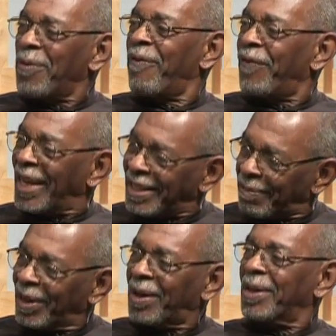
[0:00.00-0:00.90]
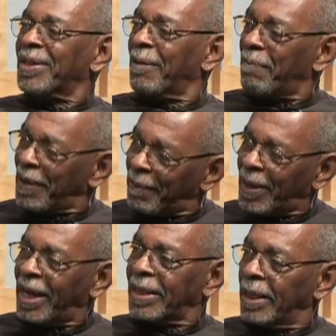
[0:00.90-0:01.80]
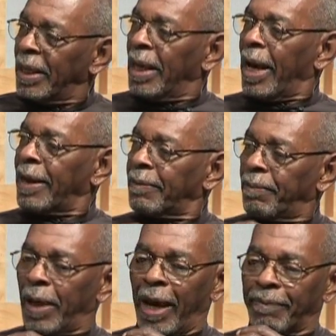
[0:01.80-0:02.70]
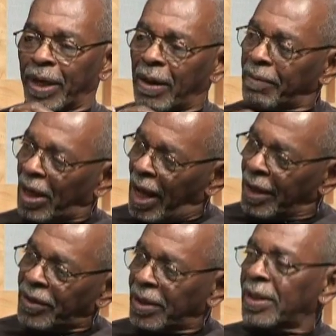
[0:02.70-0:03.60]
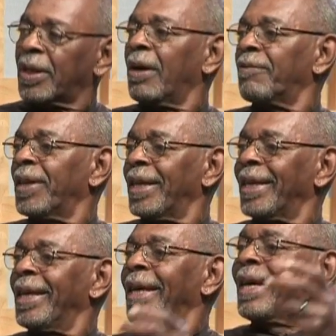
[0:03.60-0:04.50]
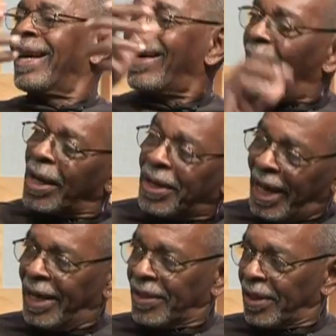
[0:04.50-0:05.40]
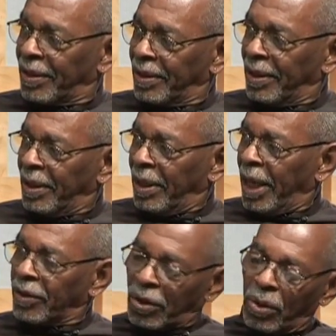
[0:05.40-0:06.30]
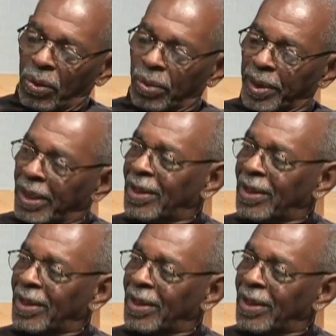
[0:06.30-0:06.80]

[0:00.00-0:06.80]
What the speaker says: face, because the people had become conscious of the colonizer. And so it's